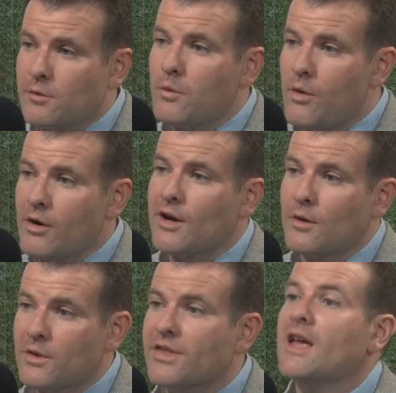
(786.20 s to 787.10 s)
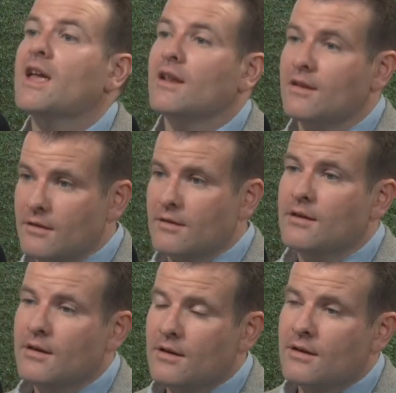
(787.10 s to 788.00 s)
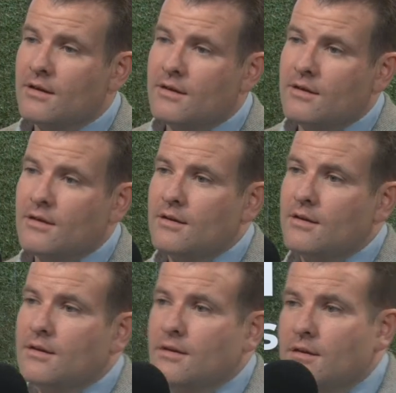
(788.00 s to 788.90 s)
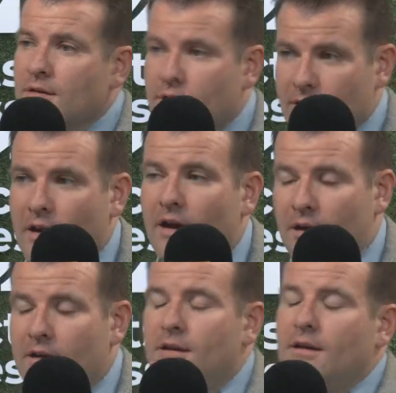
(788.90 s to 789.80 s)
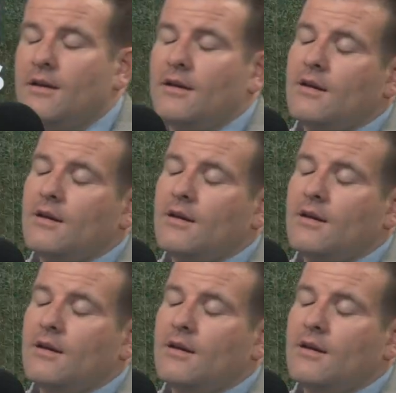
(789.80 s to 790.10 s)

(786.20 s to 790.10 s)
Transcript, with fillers: you were working within yeah in the university. Uh-huh. Um,